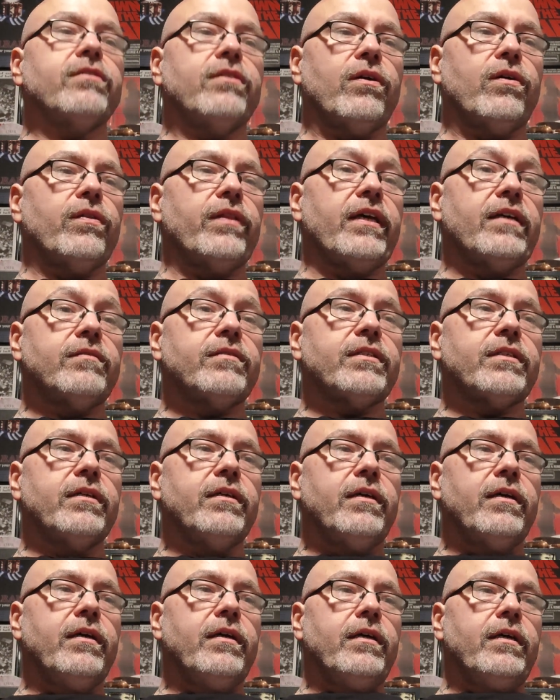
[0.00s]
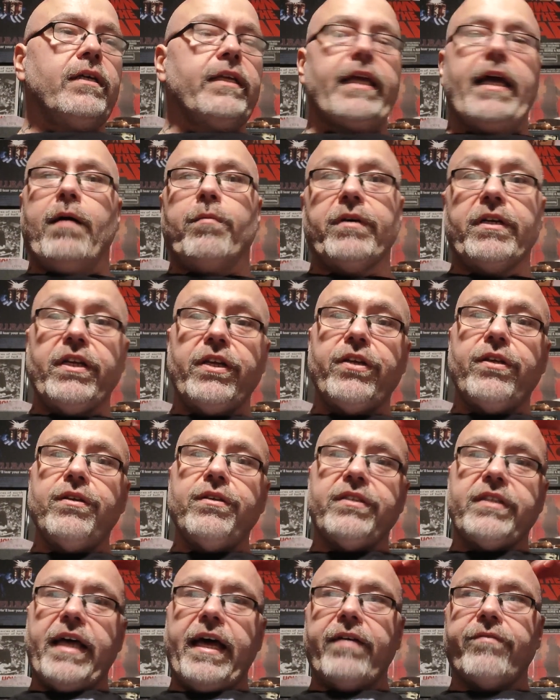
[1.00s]
So that's yeah, I'm going to
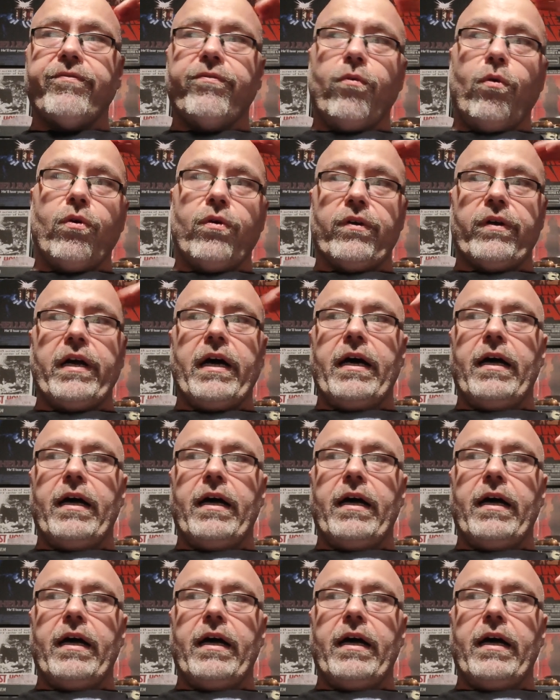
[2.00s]
use that for.